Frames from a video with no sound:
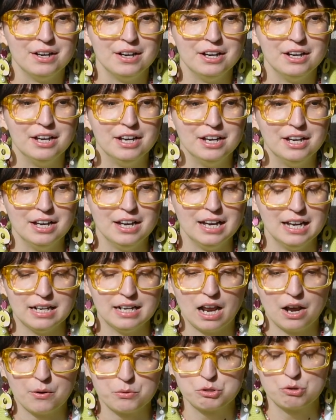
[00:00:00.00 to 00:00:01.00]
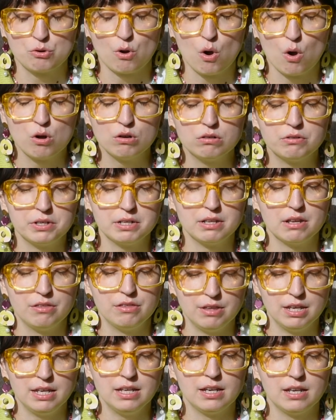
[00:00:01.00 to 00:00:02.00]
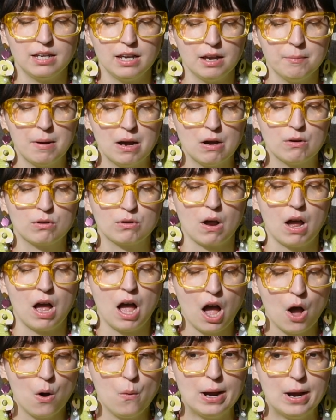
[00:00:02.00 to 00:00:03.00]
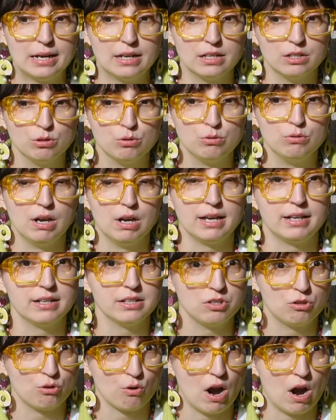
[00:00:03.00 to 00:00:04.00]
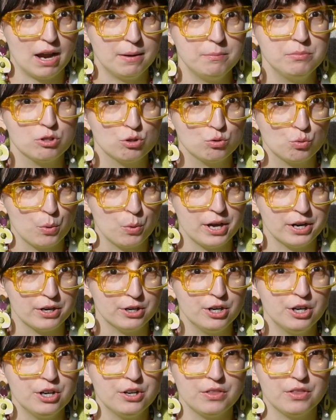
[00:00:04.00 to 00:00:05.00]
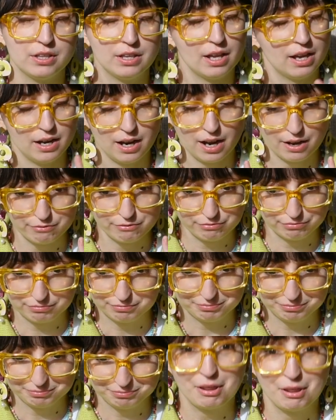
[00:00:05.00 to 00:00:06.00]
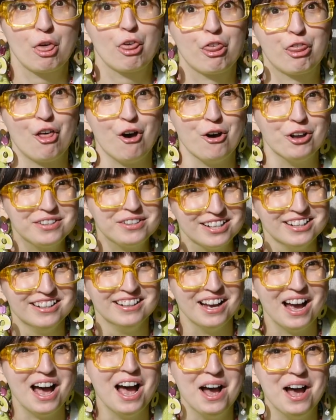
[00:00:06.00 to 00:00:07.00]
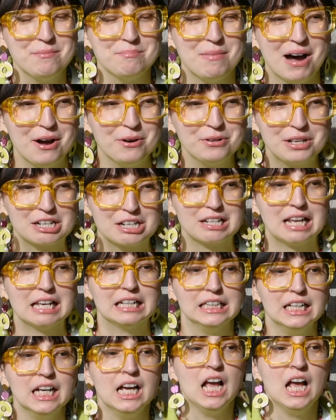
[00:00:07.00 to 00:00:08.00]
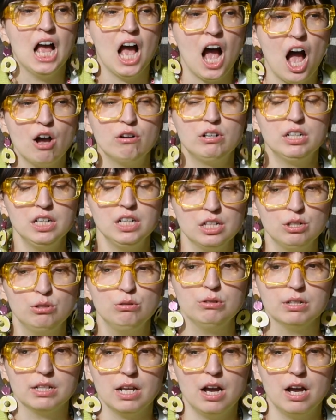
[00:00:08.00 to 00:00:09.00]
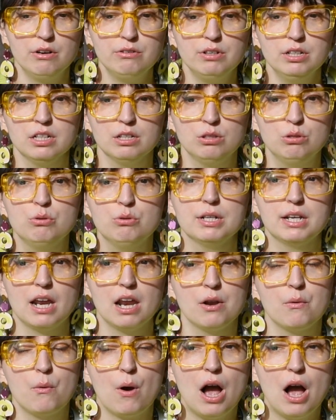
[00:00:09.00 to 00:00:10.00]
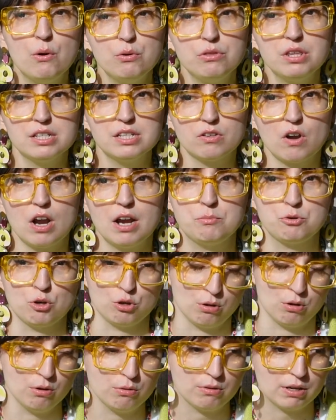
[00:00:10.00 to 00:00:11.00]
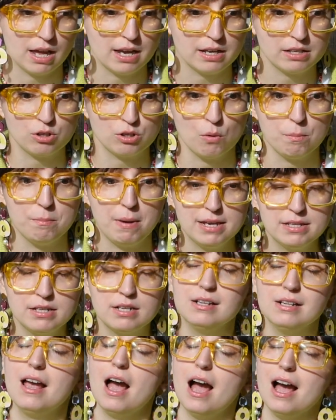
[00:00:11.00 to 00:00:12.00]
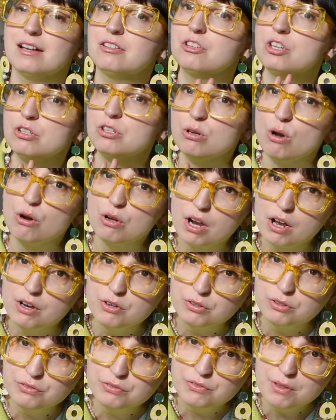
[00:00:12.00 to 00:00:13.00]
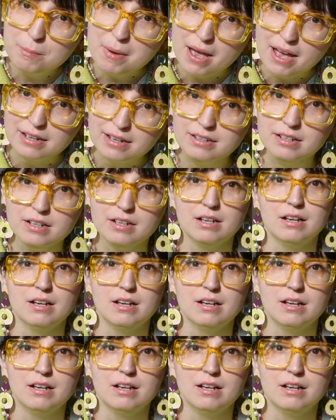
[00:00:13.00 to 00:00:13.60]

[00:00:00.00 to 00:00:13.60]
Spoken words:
and I was already thinking about how I can do like a striped sweater that I have thought about. I was like, how can I do it? How can I do it? And how the stripes should look like. So basically I just got out of the bed,